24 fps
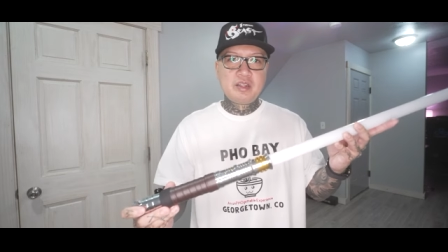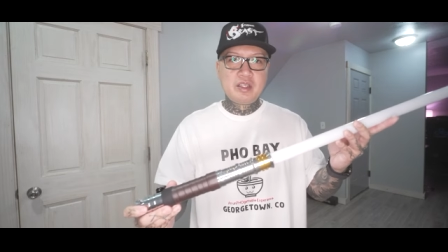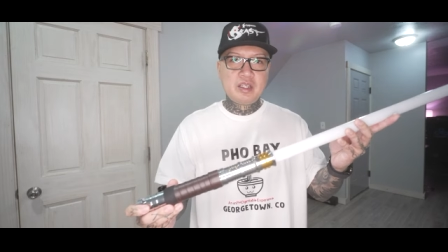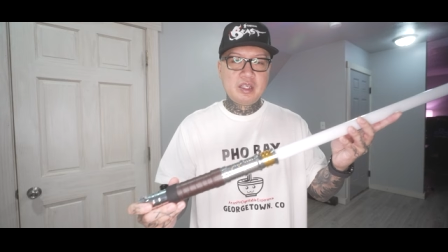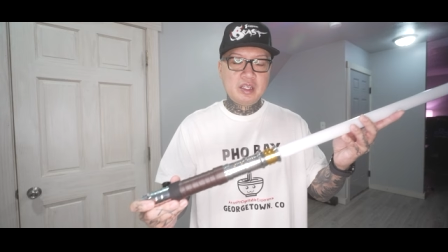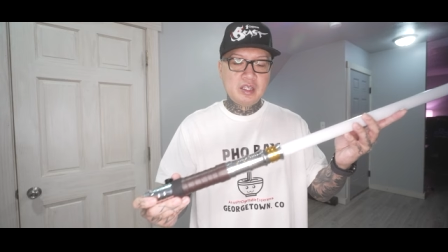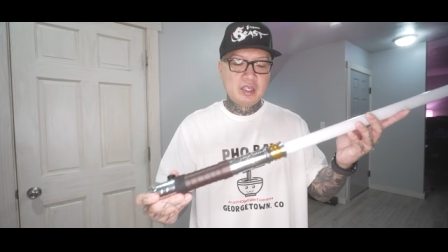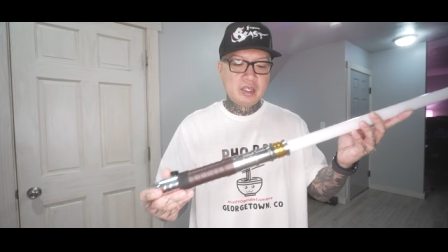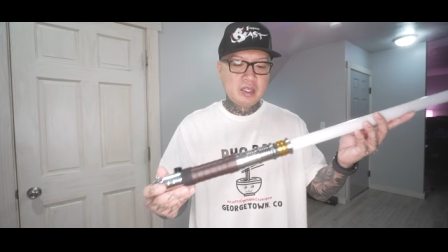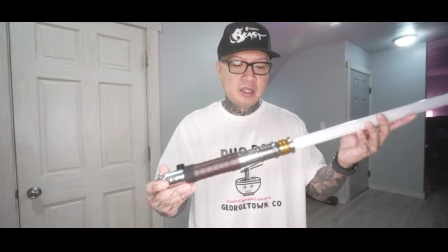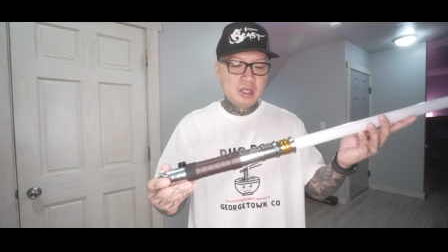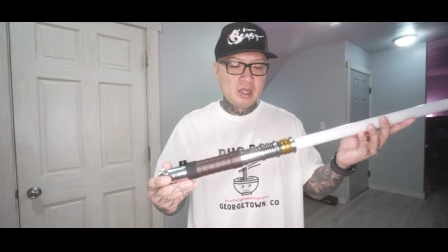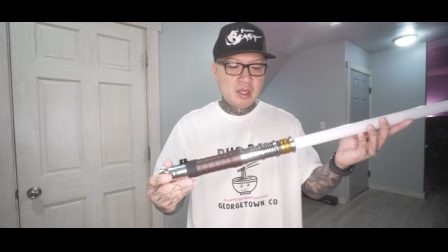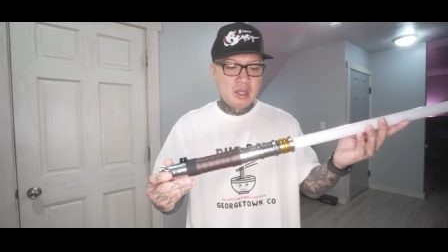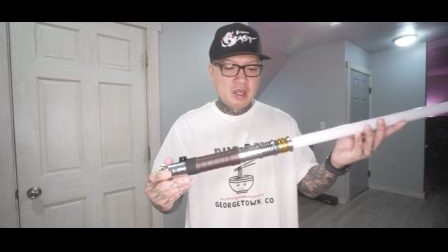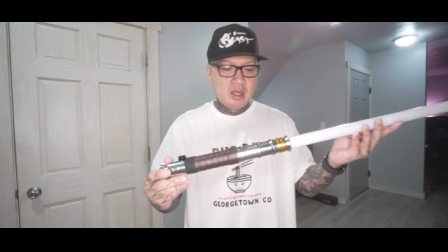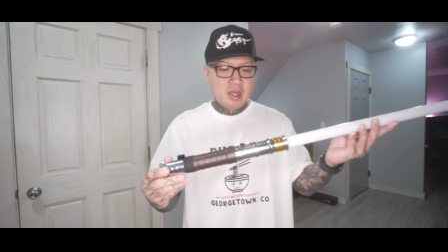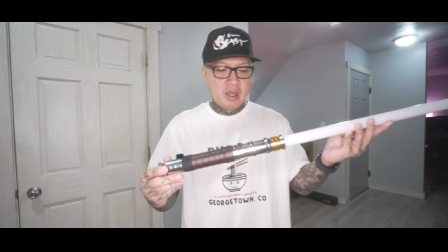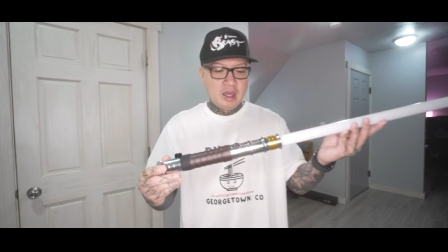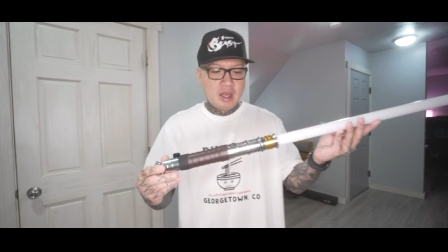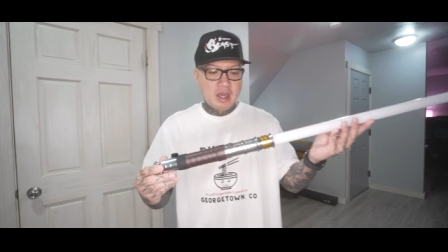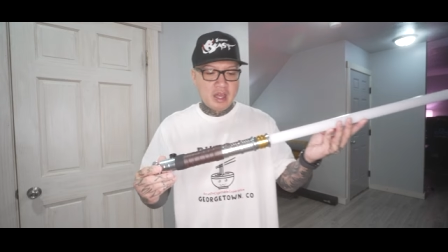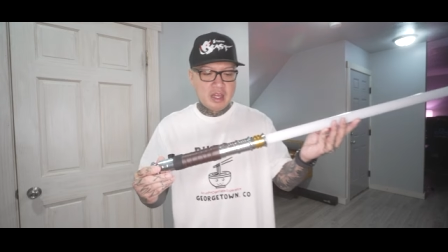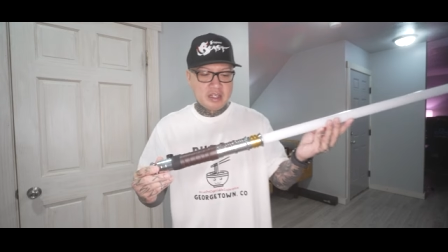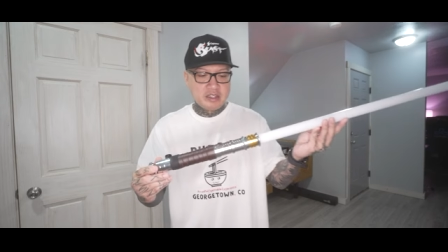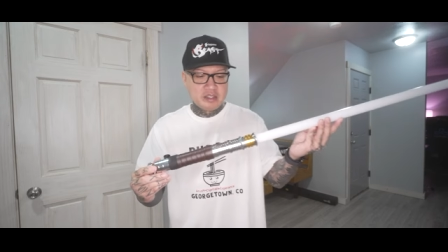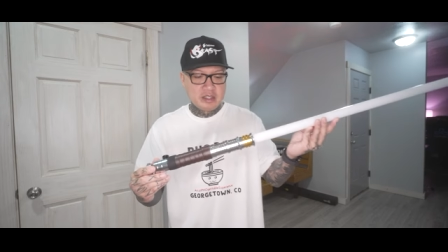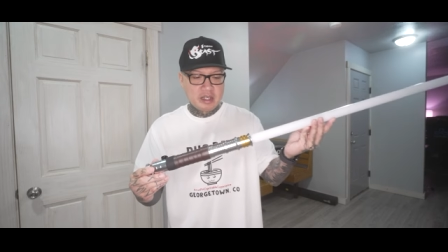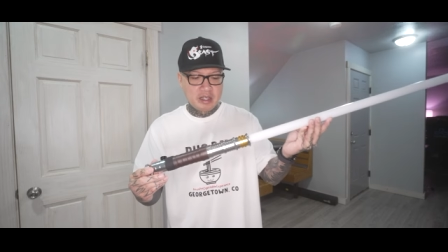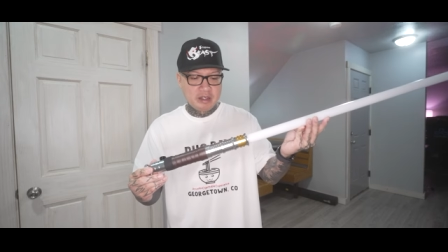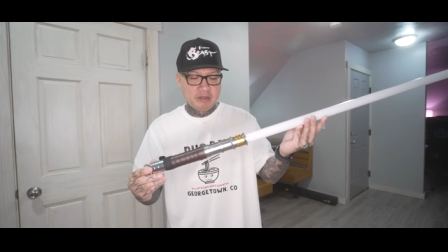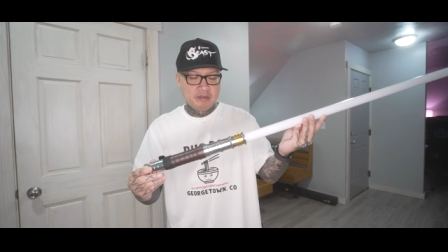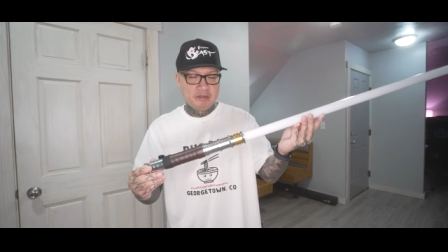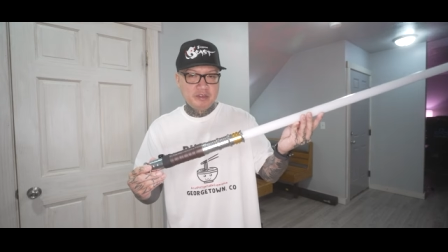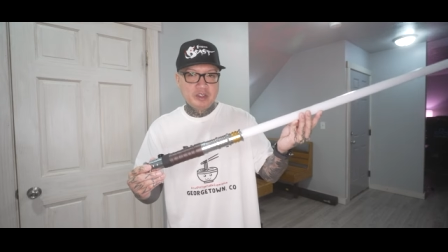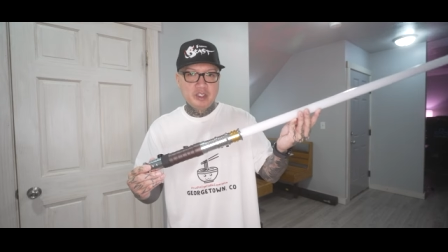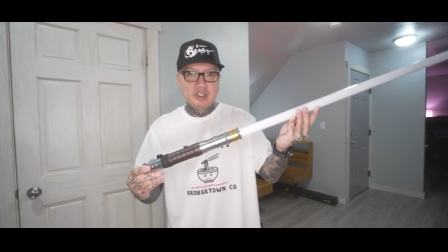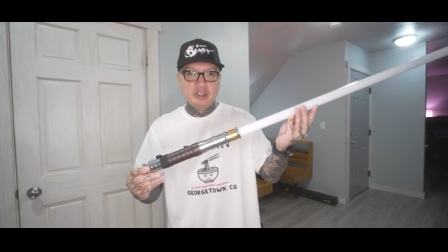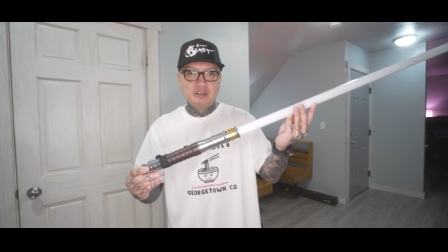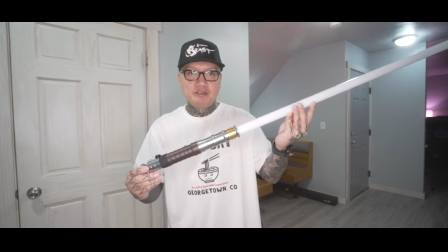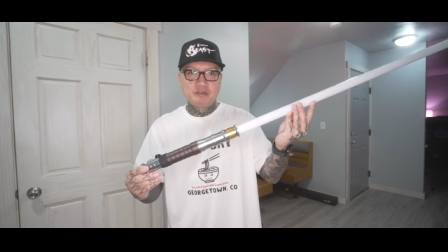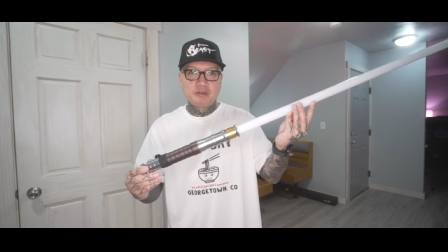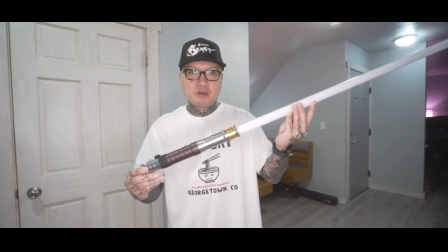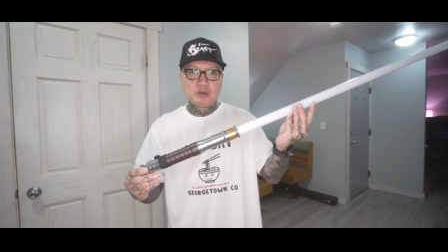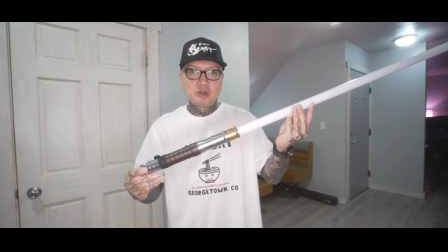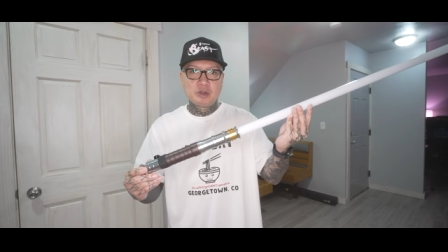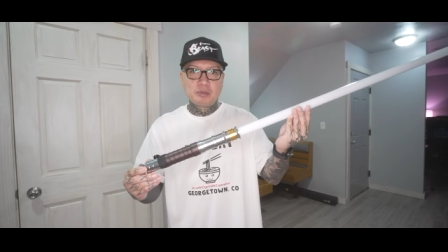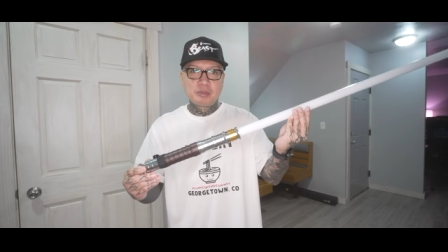the
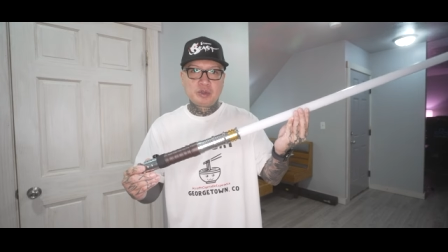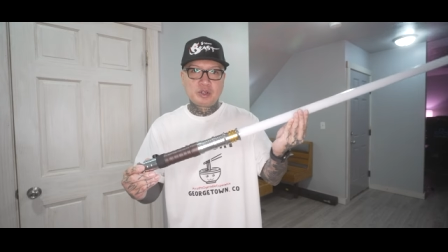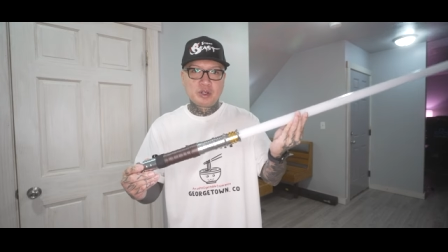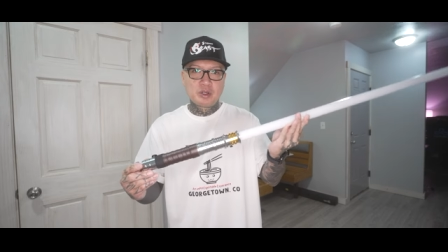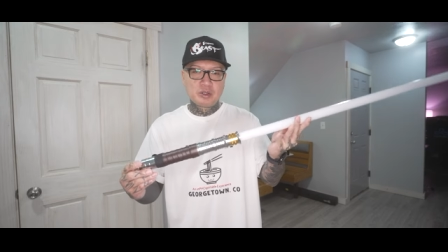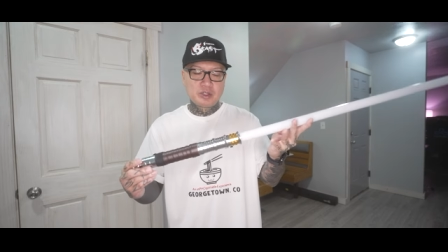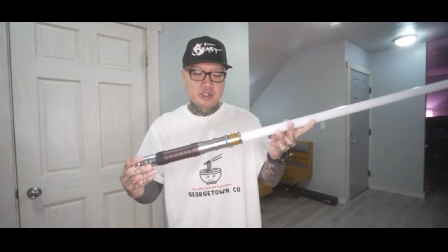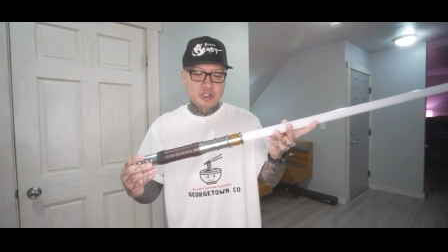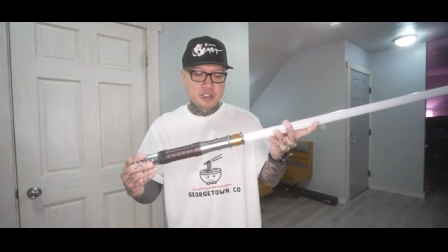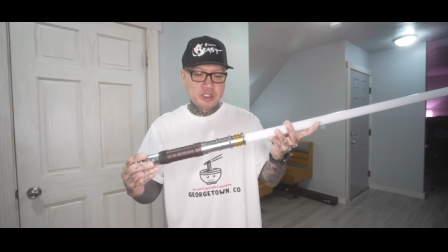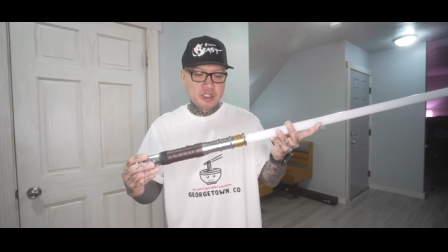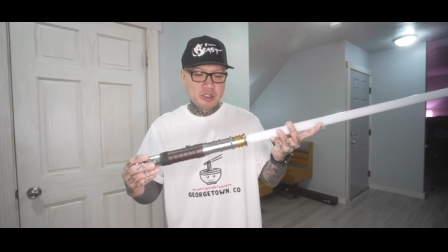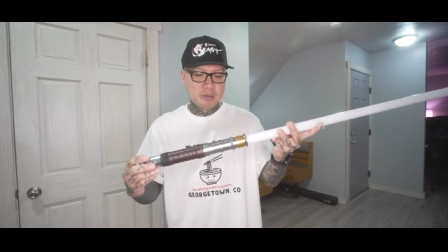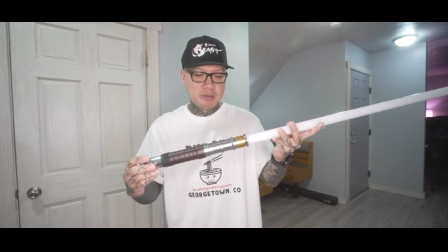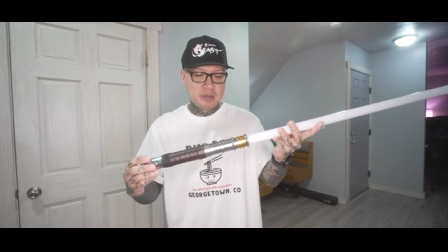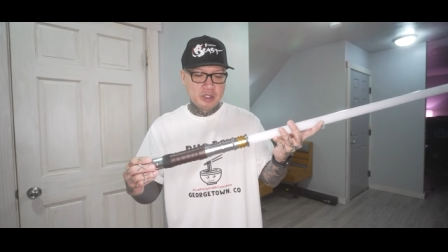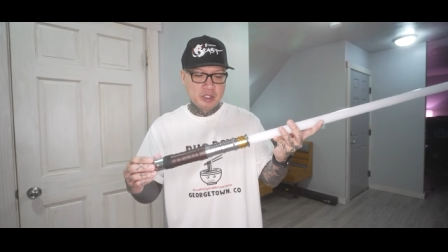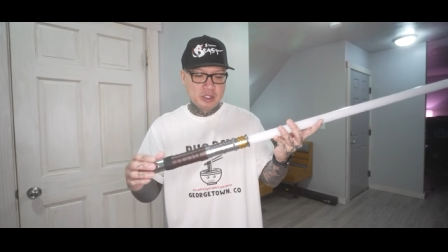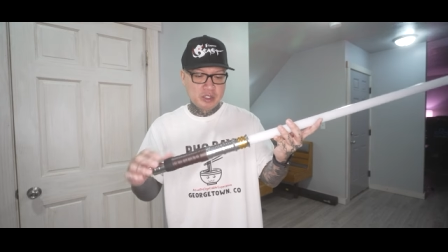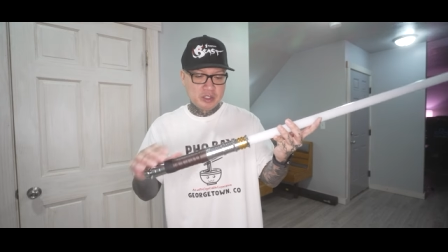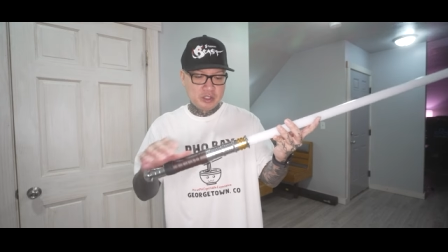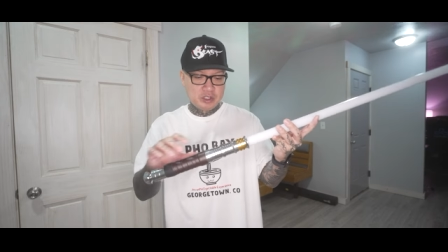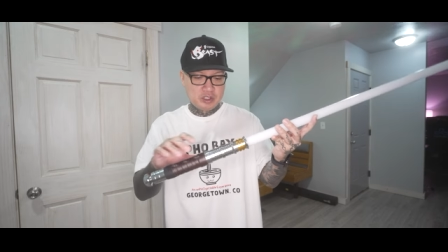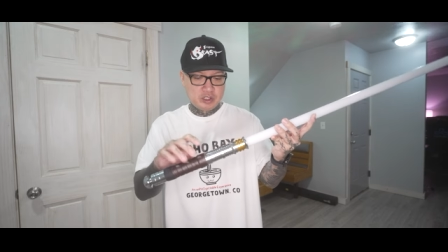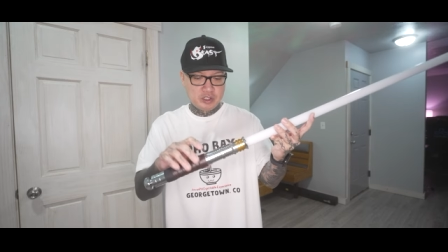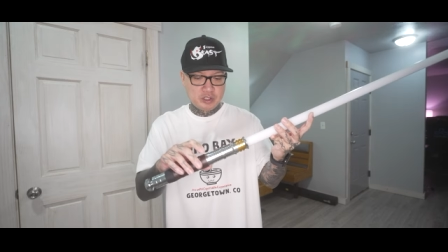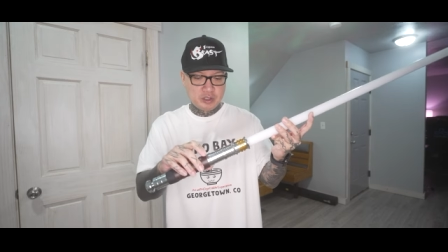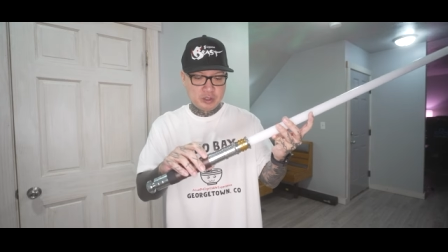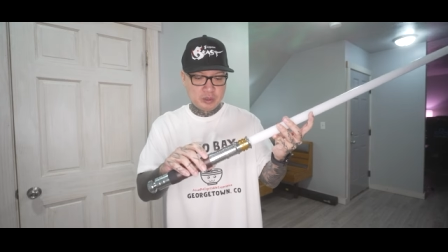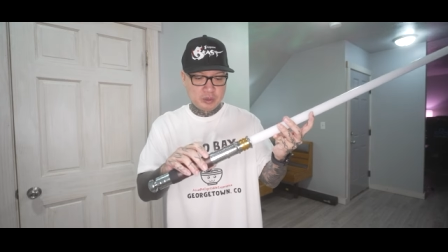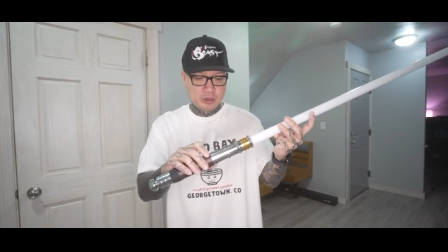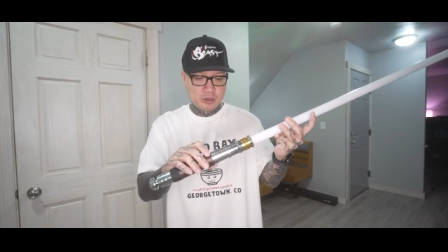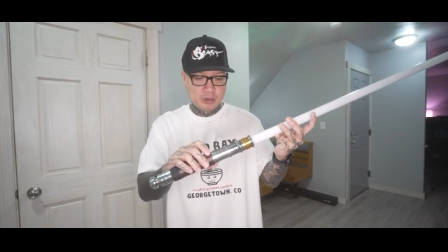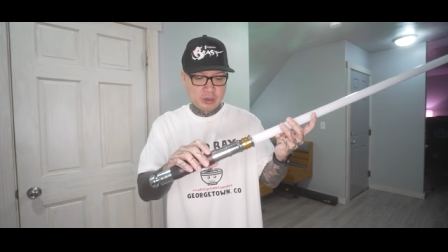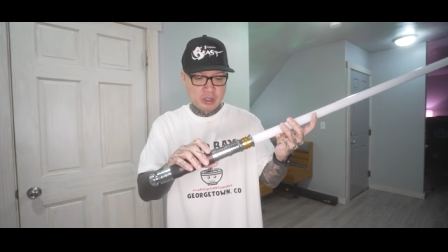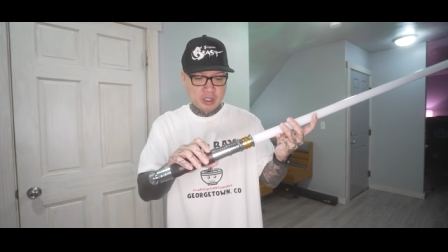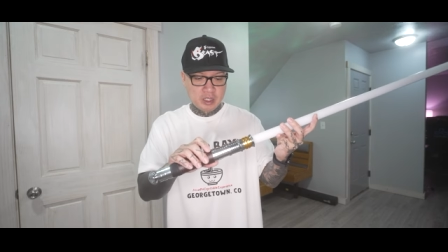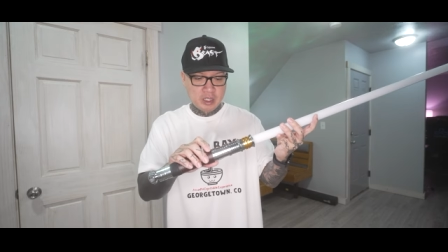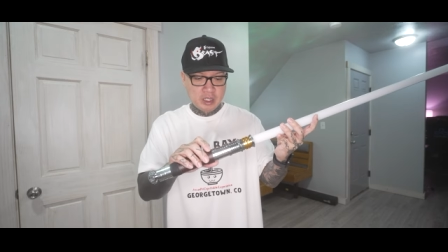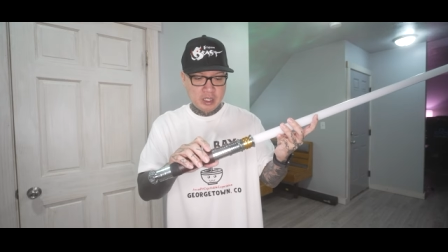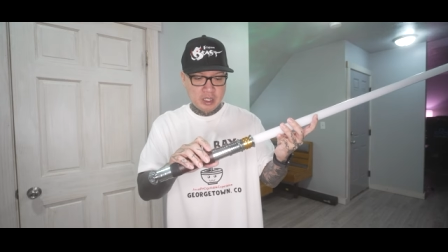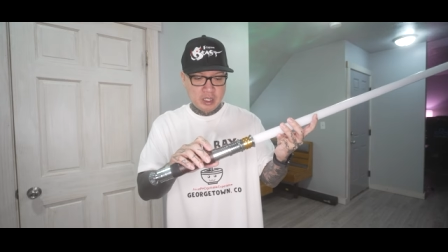SNV4 Pro chip to